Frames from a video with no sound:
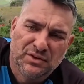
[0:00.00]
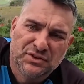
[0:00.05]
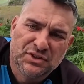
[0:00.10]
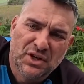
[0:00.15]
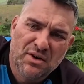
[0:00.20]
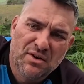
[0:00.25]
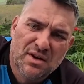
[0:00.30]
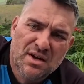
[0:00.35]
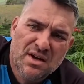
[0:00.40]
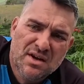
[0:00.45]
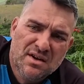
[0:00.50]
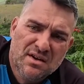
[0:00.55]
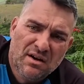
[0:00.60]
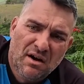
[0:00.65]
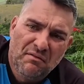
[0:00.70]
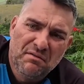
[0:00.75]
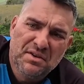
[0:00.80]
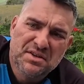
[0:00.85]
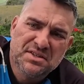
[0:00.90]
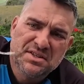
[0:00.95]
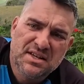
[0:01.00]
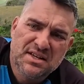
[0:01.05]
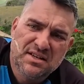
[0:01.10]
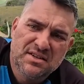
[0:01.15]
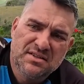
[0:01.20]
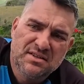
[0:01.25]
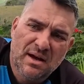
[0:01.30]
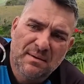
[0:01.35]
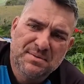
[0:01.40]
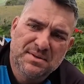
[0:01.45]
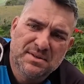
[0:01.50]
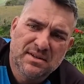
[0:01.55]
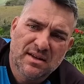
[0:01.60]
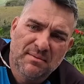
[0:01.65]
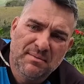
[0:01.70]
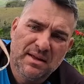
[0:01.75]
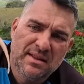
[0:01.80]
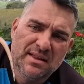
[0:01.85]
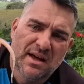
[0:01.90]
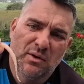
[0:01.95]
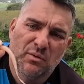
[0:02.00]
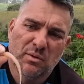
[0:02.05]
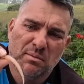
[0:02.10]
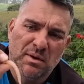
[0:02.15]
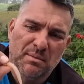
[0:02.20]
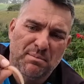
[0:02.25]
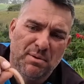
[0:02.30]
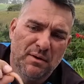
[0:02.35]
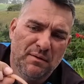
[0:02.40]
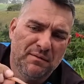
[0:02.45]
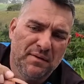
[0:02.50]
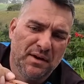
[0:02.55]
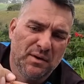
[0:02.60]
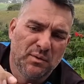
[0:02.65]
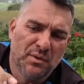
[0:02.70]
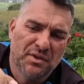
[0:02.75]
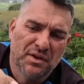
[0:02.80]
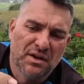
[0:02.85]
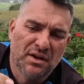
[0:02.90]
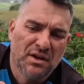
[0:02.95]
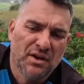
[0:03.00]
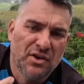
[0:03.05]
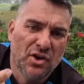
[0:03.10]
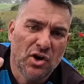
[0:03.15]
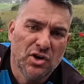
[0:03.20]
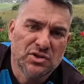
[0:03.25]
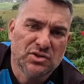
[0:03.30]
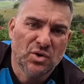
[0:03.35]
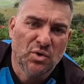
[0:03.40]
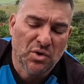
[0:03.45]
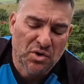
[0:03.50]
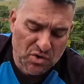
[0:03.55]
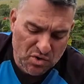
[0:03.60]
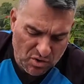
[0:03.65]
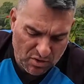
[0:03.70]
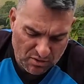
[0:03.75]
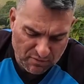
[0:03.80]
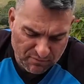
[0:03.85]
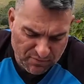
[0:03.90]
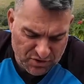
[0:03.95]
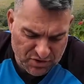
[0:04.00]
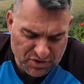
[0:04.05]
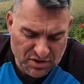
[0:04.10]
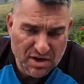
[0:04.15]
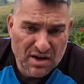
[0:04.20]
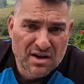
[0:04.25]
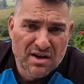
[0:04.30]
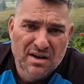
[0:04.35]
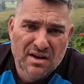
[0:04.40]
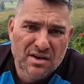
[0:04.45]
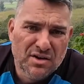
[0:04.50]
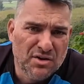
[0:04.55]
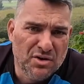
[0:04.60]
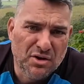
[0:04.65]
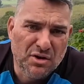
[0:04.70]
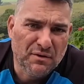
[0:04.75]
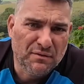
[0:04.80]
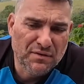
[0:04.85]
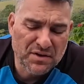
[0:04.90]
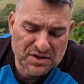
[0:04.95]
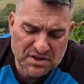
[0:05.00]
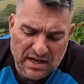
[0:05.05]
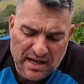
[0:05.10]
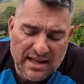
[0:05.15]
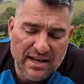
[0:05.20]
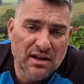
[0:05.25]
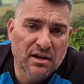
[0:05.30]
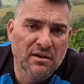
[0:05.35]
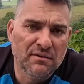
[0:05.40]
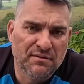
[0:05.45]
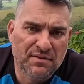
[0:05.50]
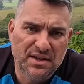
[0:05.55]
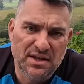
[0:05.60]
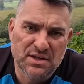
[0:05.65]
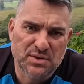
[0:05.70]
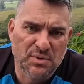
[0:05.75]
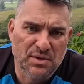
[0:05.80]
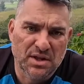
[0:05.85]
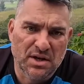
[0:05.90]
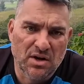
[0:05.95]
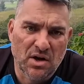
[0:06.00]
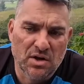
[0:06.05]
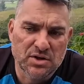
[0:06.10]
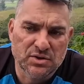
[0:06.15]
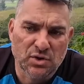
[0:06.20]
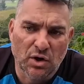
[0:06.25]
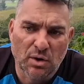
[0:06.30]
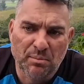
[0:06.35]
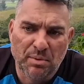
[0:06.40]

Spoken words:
So obviously, chaps, I mean, that would be perfect with a little nose hook. You could fish any of these with a nose hook.